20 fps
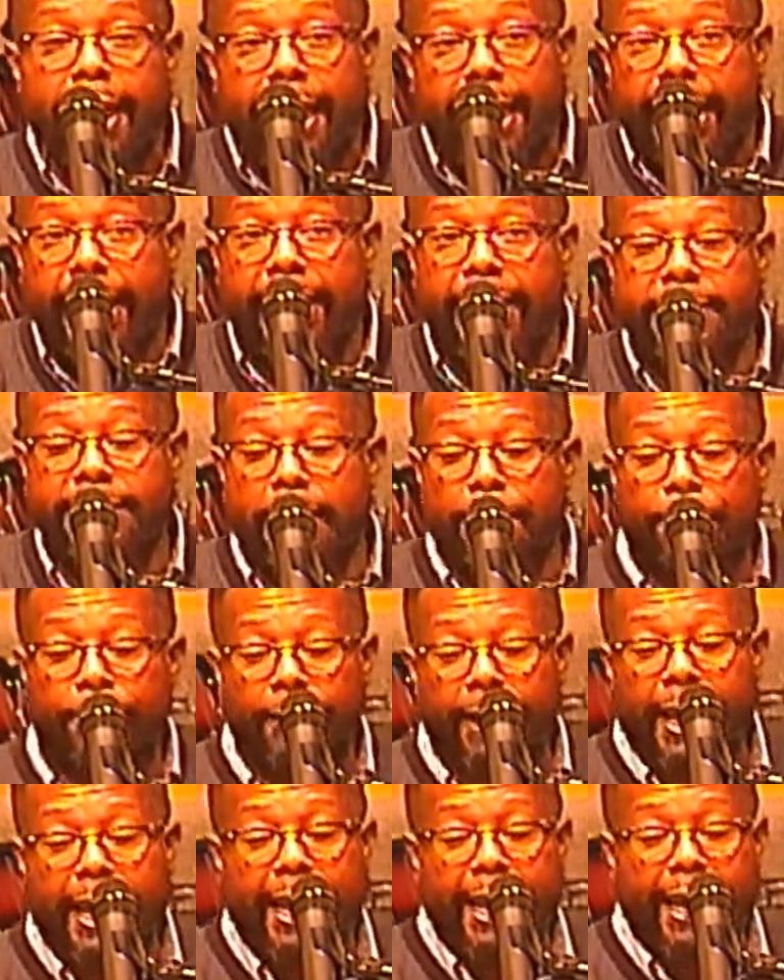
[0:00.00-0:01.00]
it is the
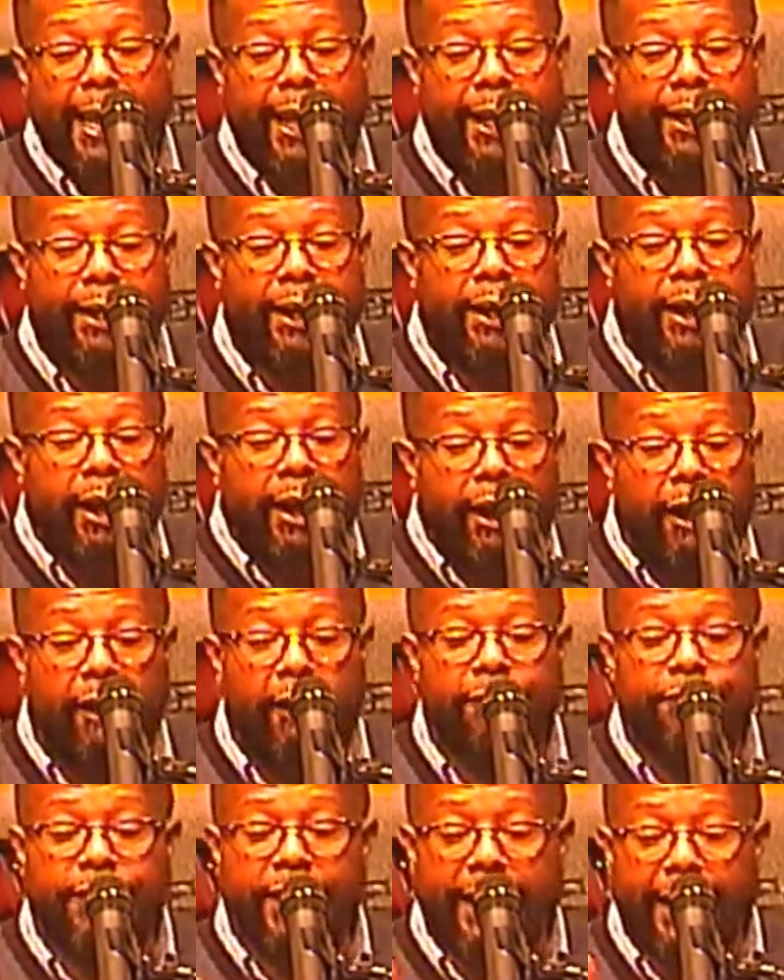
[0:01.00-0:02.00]
plan
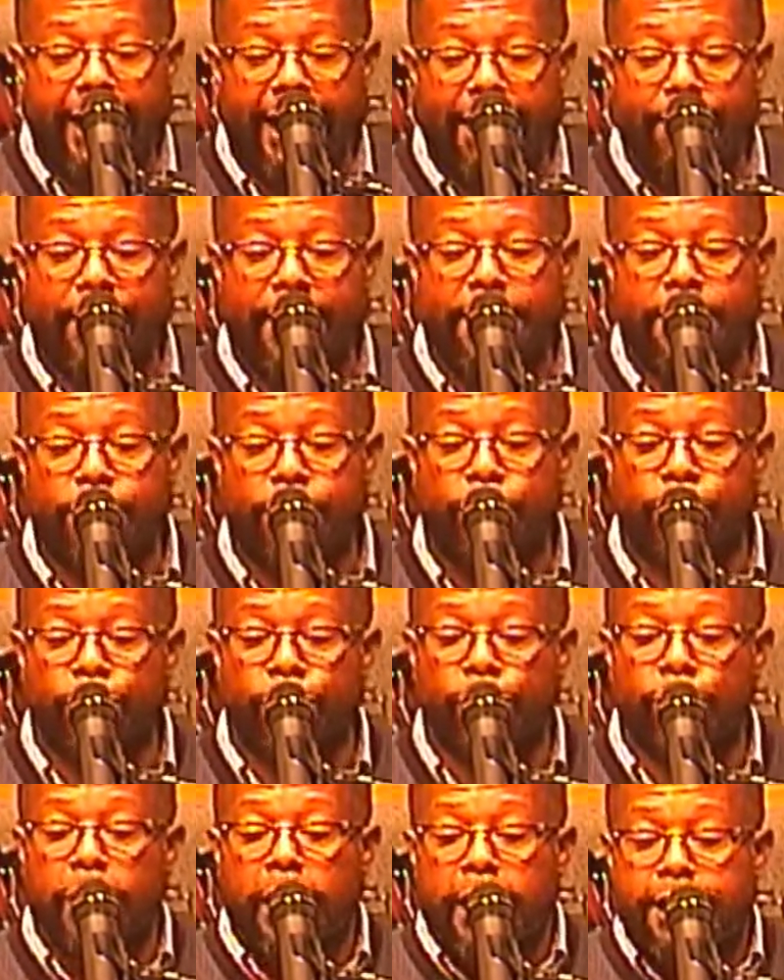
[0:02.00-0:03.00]
of the enemy to